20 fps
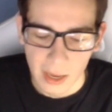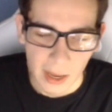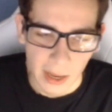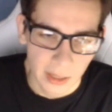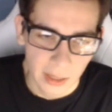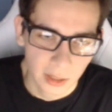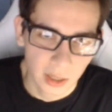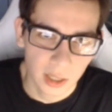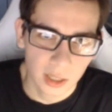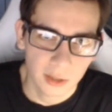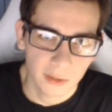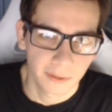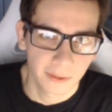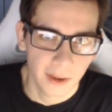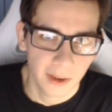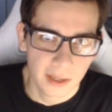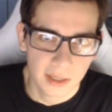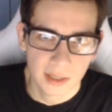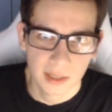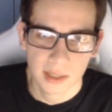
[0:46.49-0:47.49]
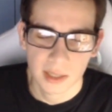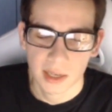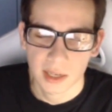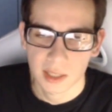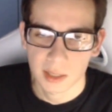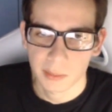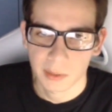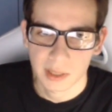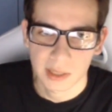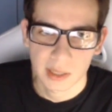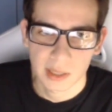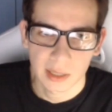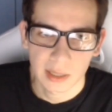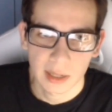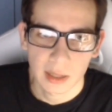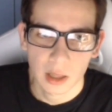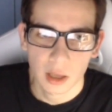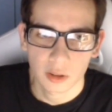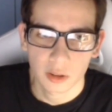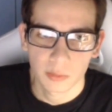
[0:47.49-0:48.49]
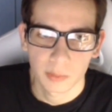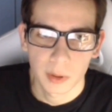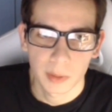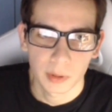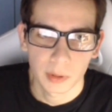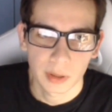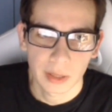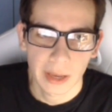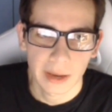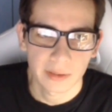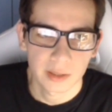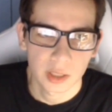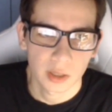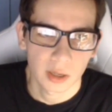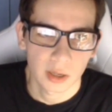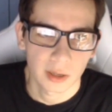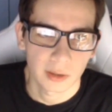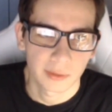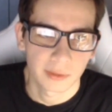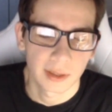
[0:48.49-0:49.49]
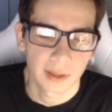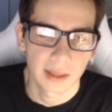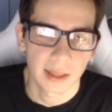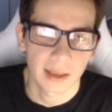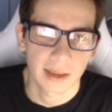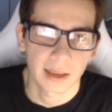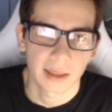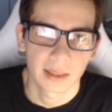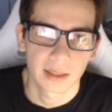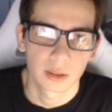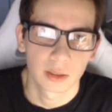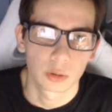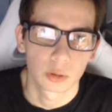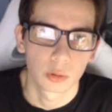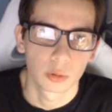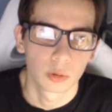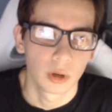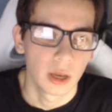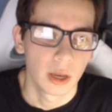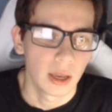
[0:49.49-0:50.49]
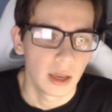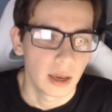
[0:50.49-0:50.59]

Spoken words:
It got fixed since, but still a lot of people left, so I feel like I need to